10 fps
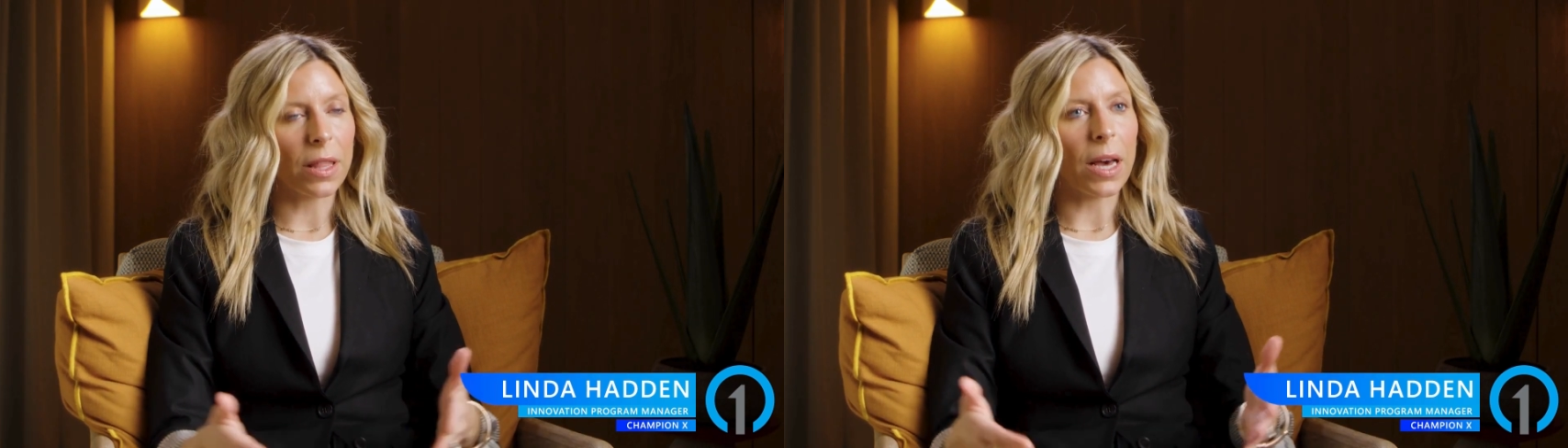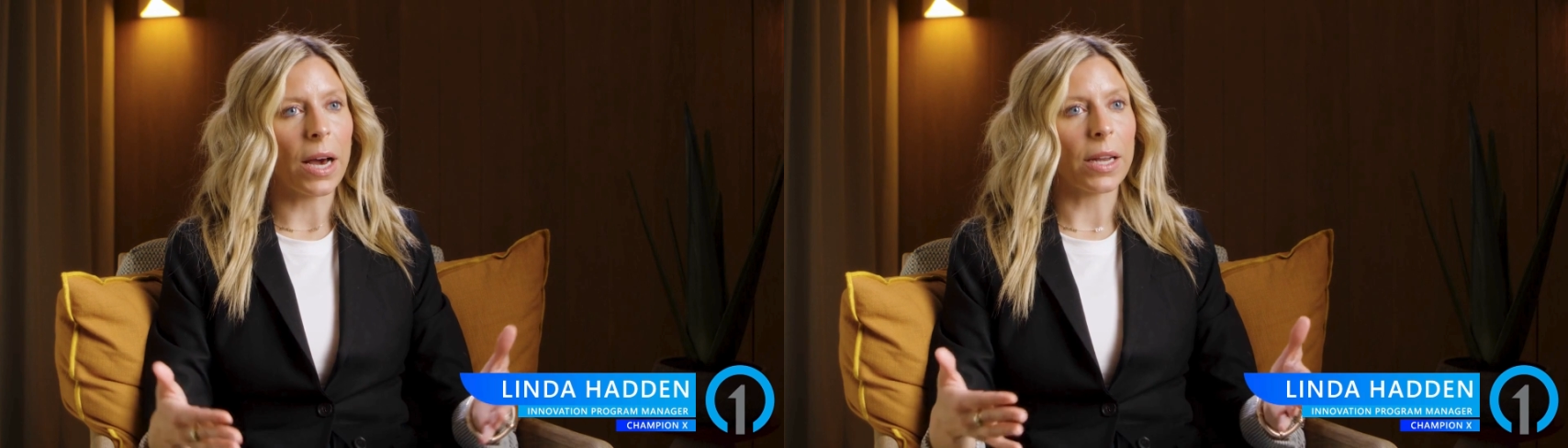
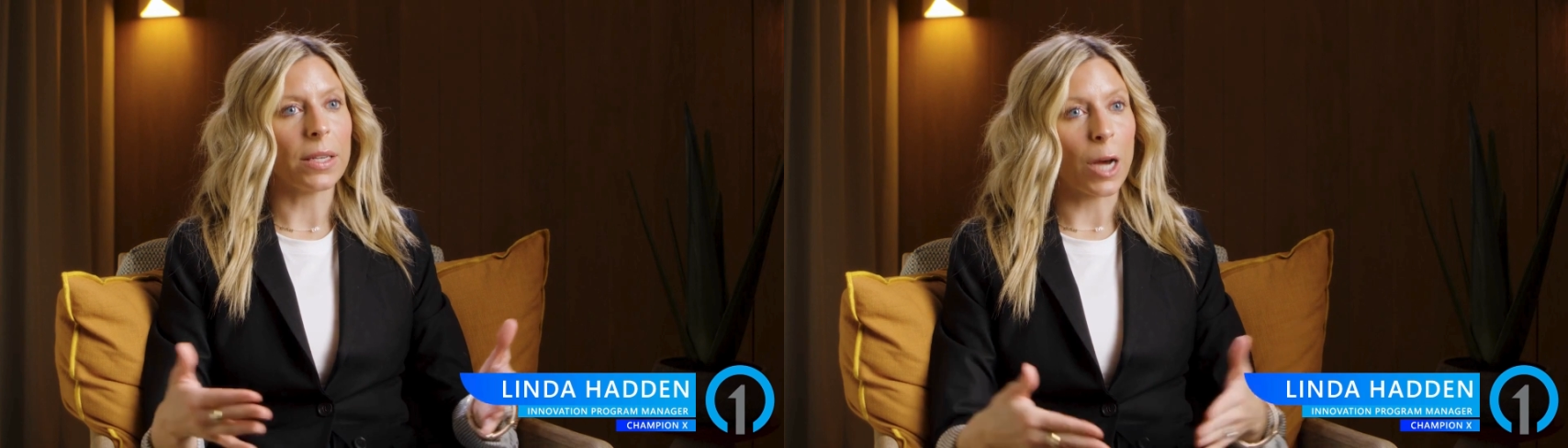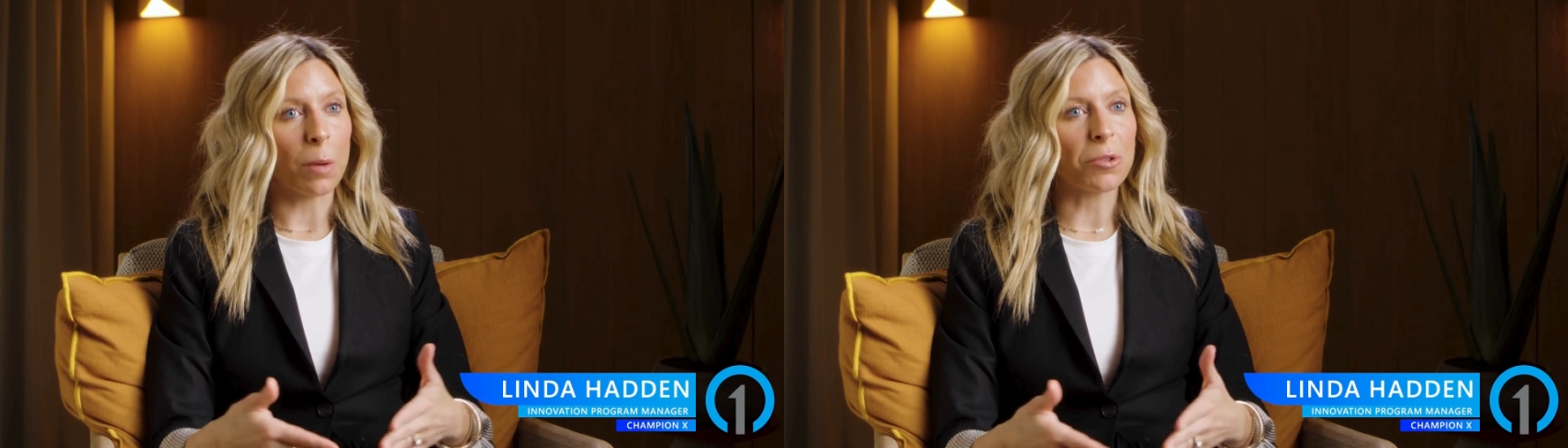that
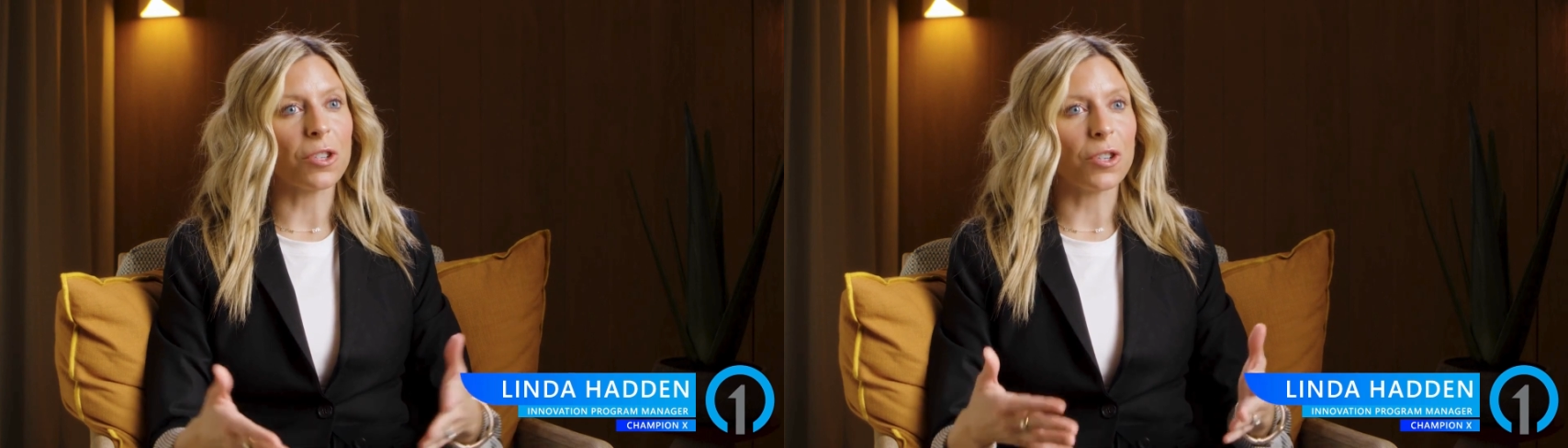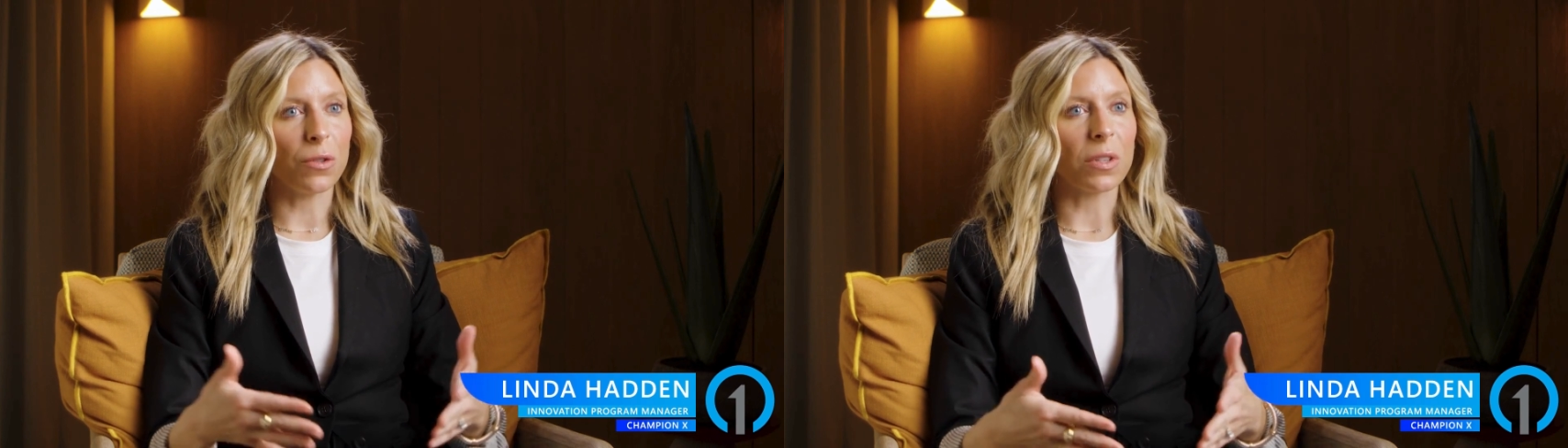
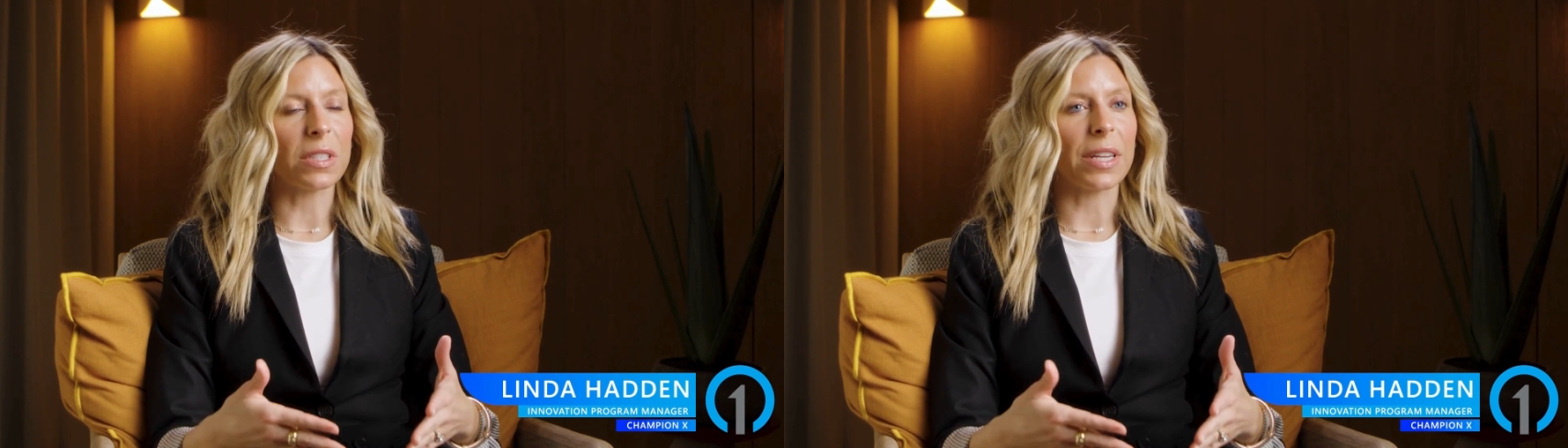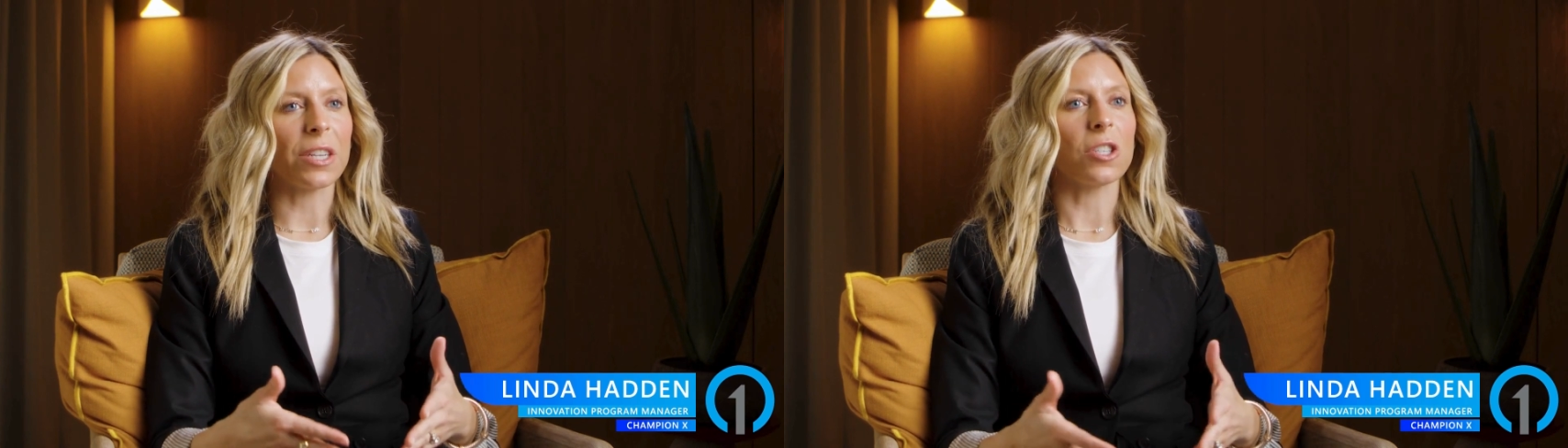adoption and
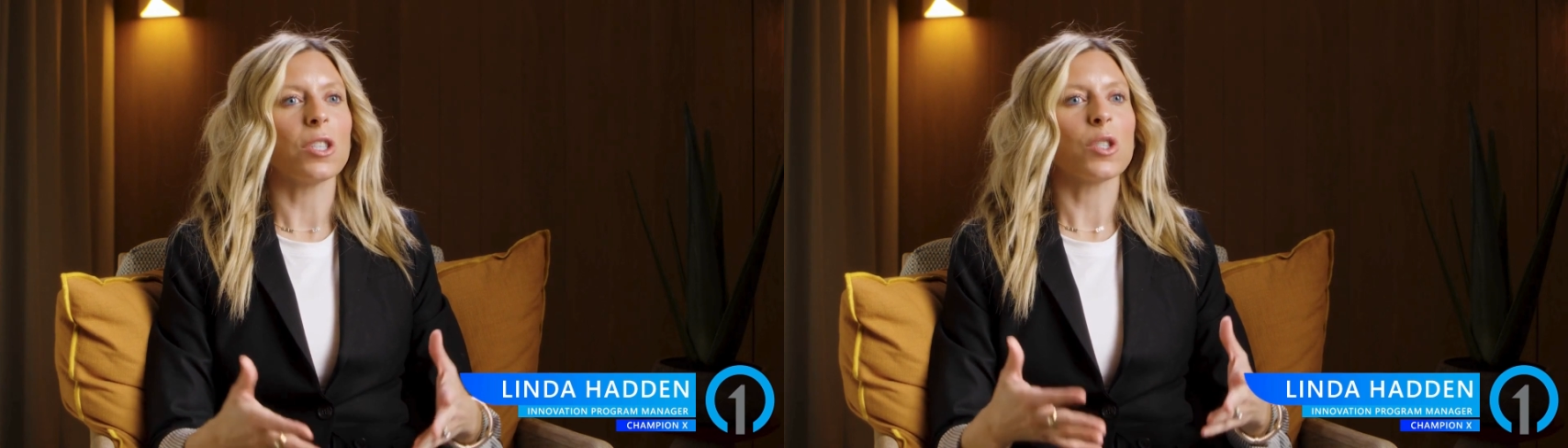utilization